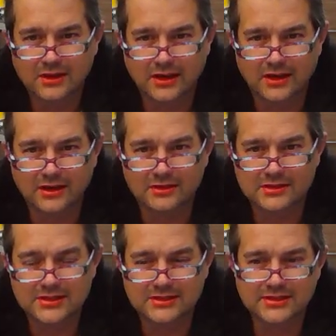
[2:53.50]
And
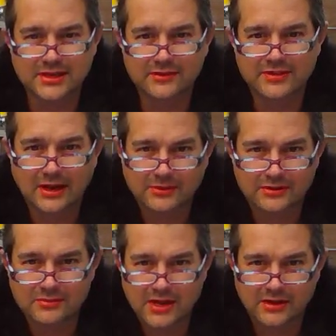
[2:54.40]
since then, I've tapped
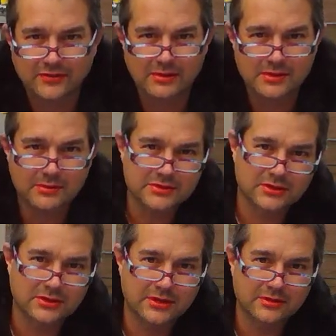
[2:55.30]
into many family members,
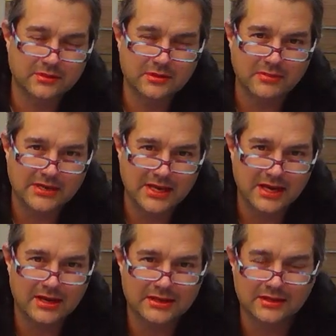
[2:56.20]
including my
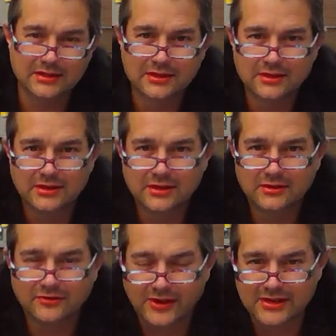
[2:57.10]
dad and
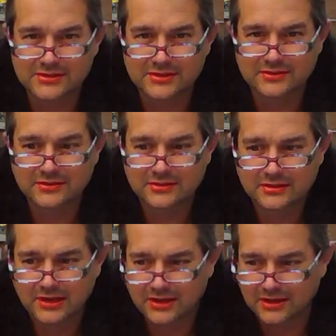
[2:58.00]
friends and
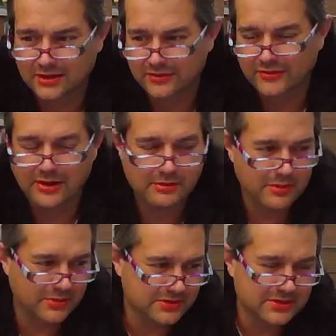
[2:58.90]
other family
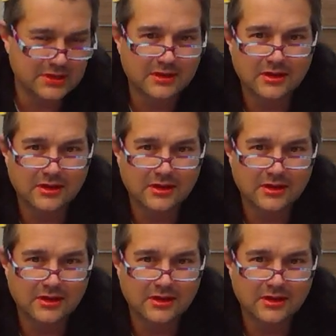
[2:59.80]
members.